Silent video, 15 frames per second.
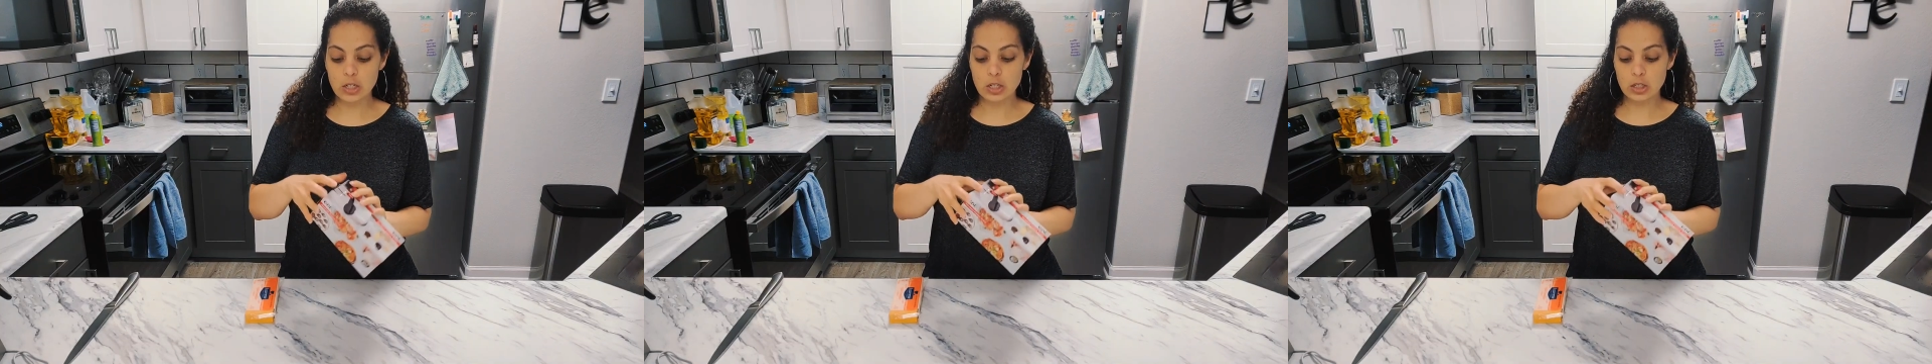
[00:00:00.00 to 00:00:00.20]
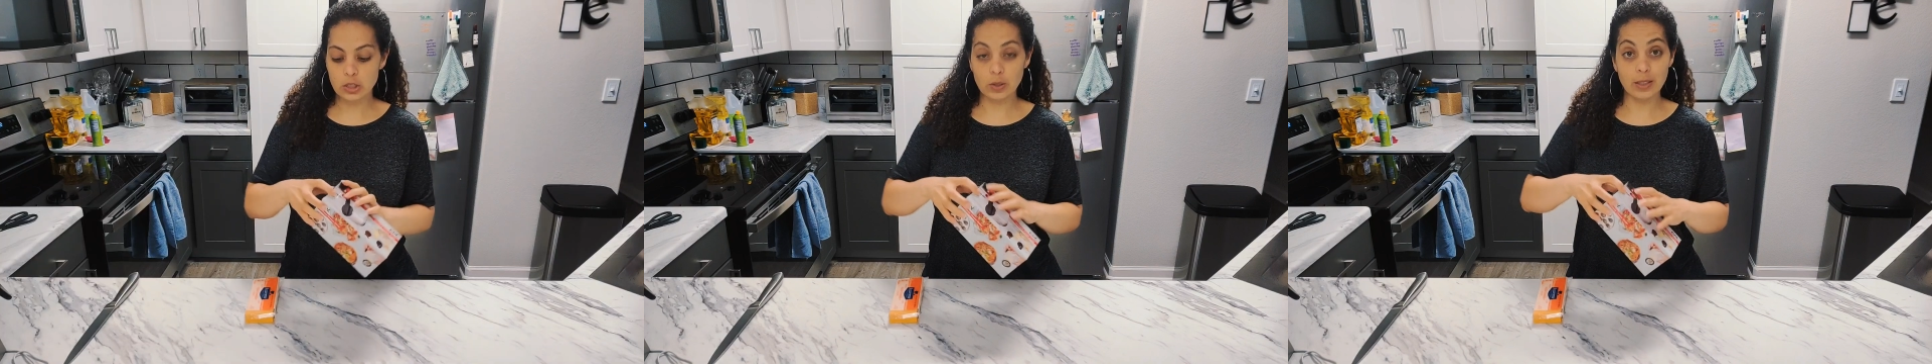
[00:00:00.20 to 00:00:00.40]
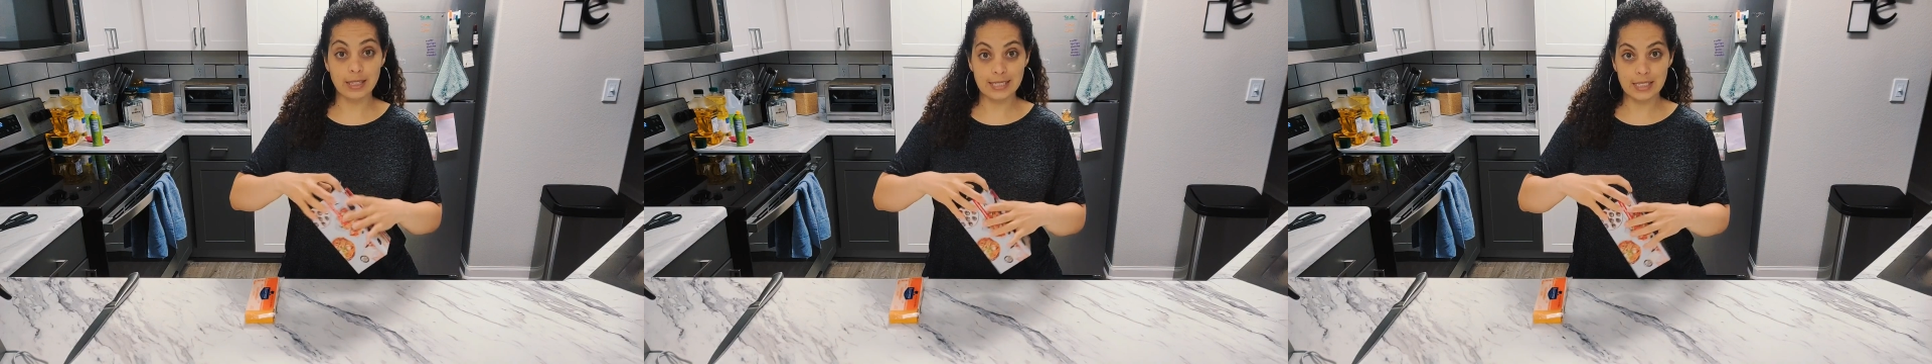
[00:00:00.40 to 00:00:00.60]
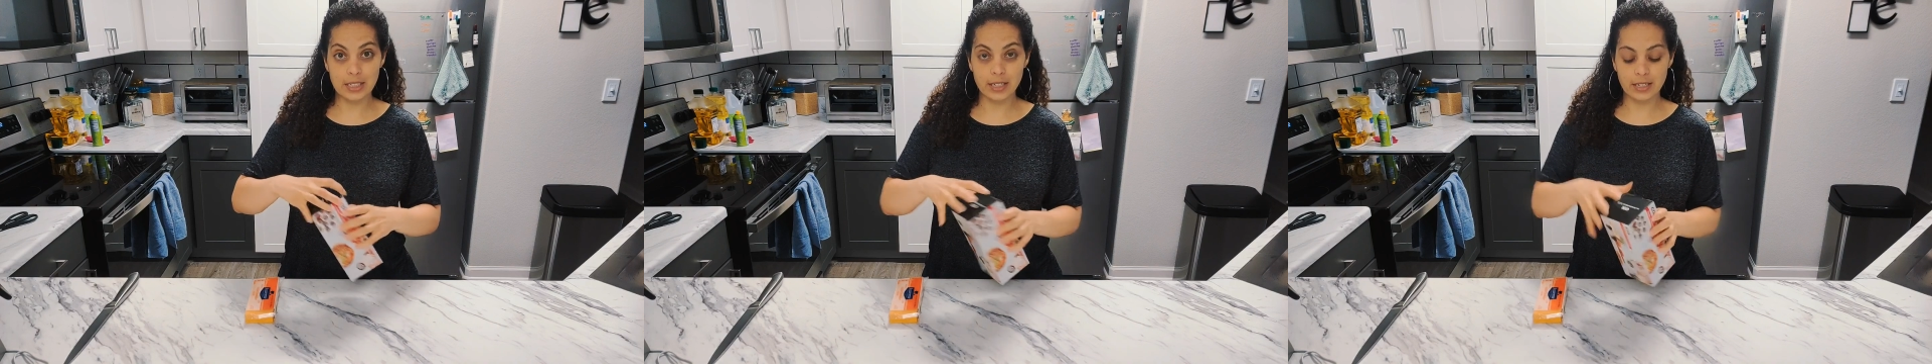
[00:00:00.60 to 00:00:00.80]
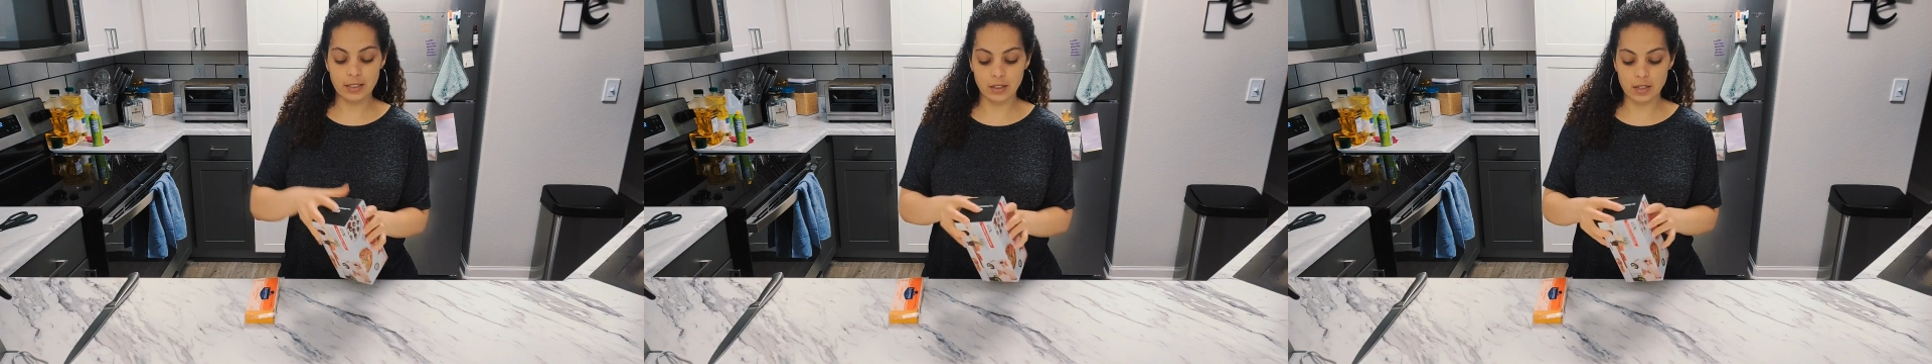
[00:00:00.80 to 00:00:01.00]
So let's
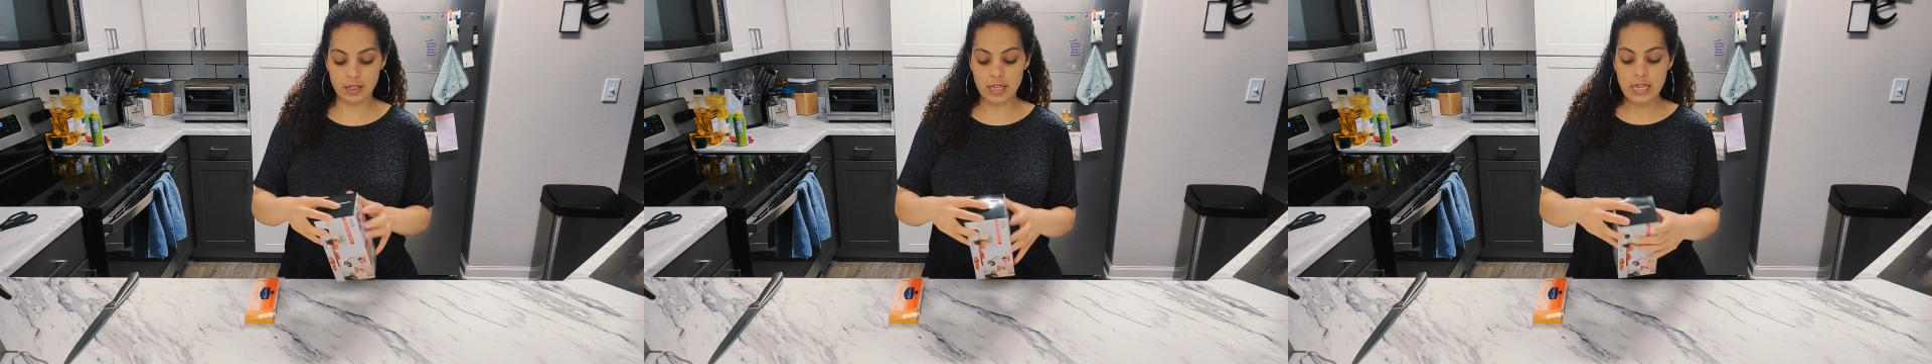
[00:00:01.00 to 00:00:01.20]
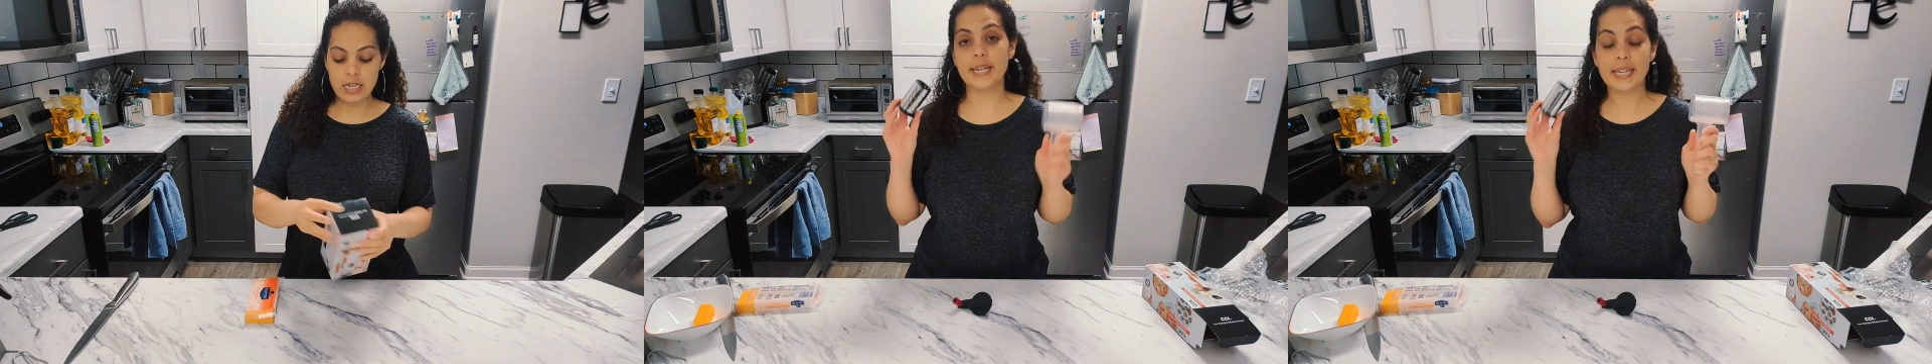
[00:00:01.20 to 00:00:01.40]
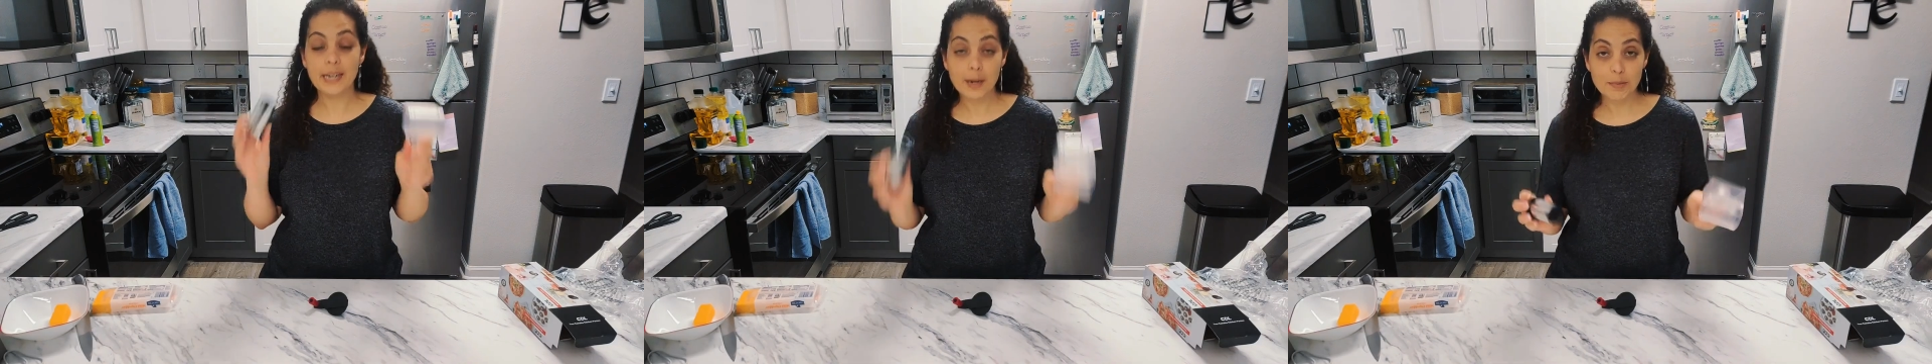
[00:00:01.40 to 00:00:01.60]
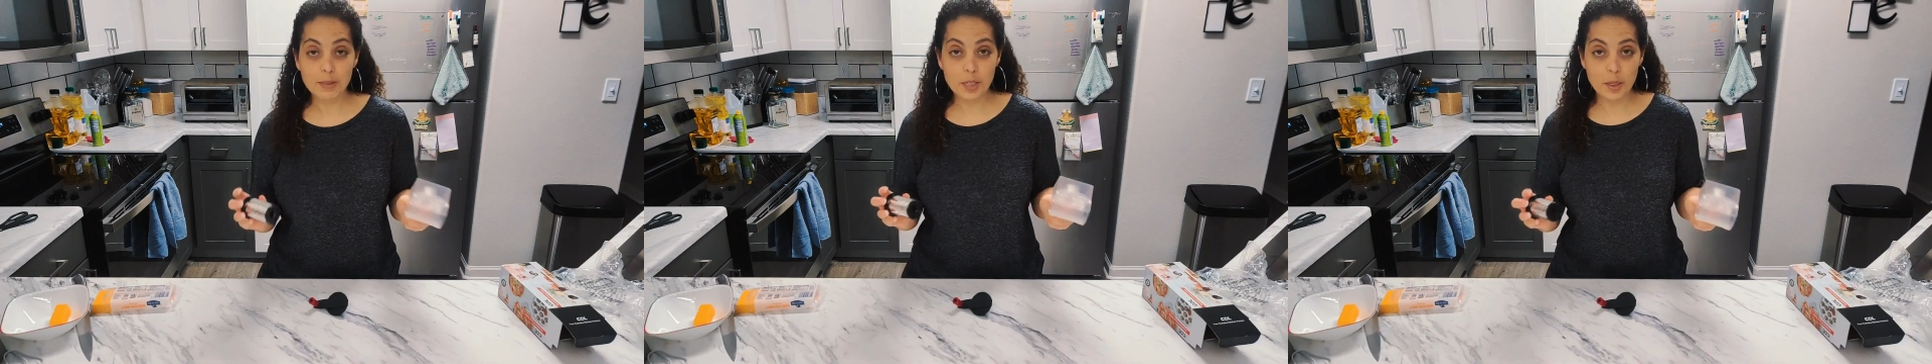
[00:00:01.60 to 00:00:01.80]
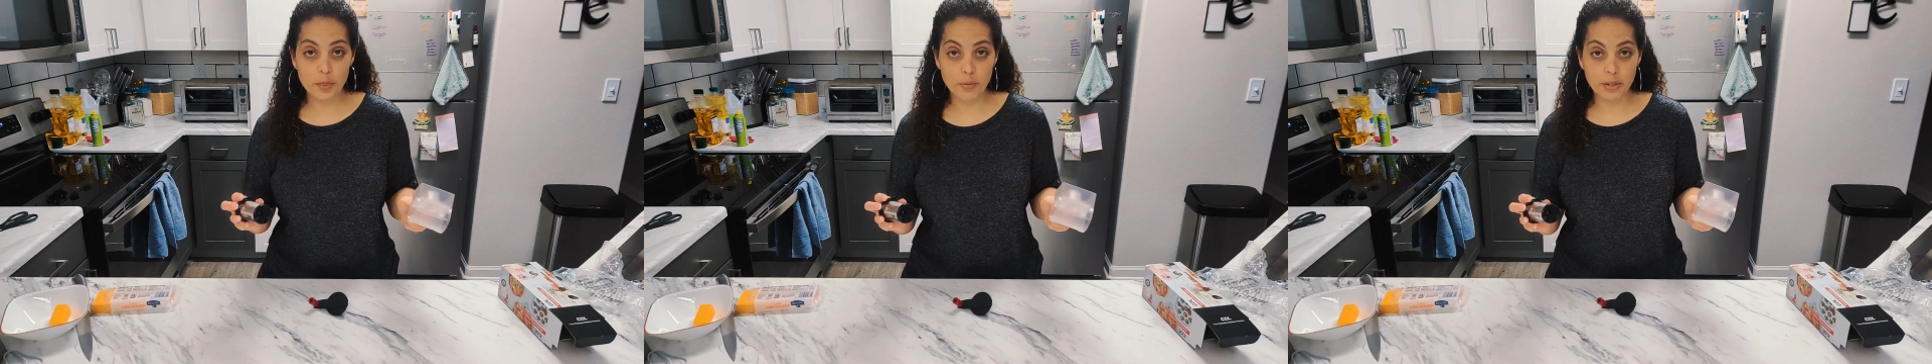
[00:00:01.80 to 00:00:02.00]
take a look. Okay, it comes
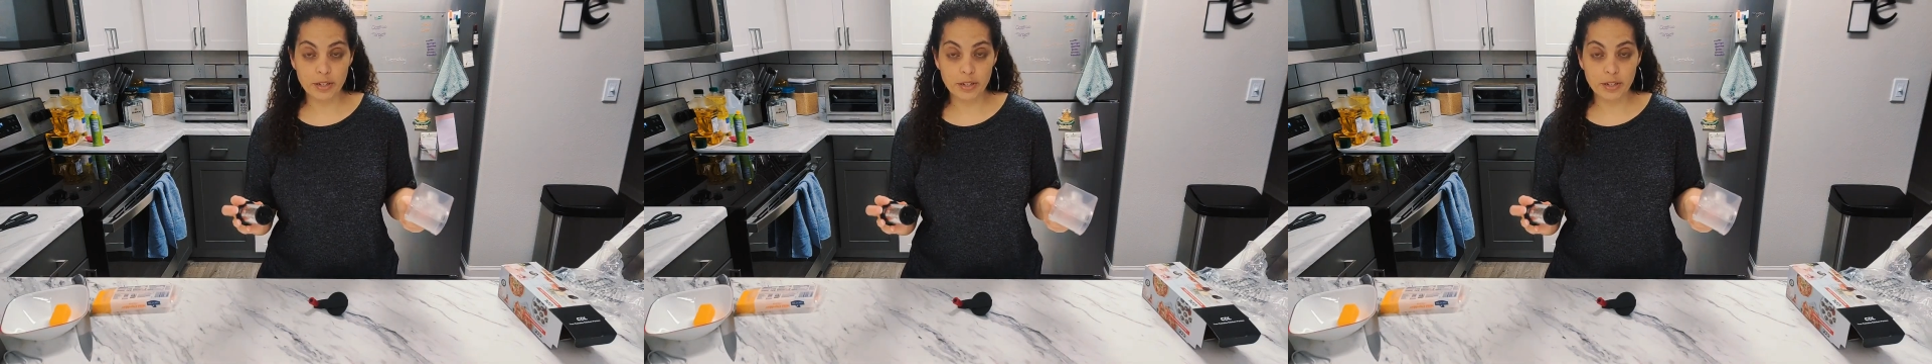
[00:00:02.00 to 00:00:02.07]
in 3